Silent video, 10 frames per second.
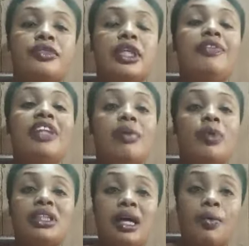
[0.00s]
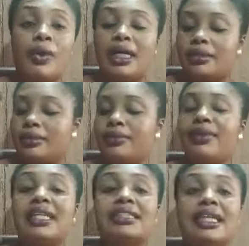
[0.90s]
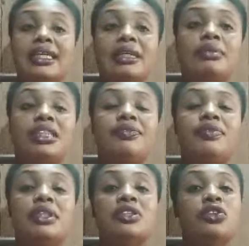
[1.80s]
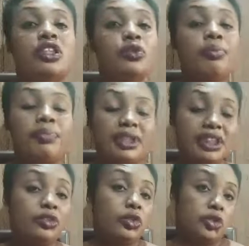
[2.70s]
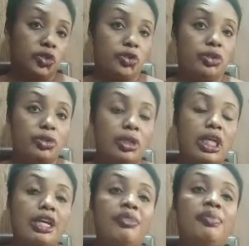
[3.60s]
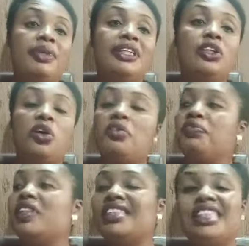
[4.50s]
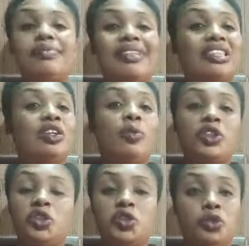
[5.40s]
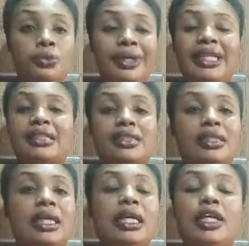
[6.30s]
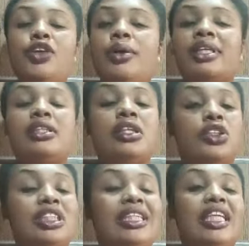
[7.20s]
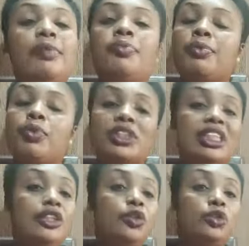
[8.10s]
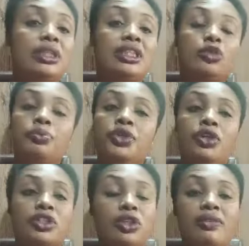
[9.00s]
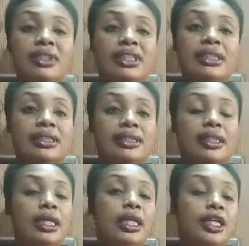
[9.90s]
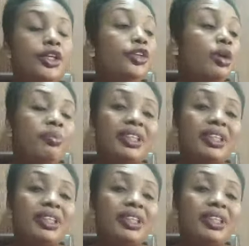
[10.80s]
If they are more than one, write their names. If it's just one person, you're sure. Maybe in the office, this person don't want you to rest. He or she keep reporting you to the superior authorities. In your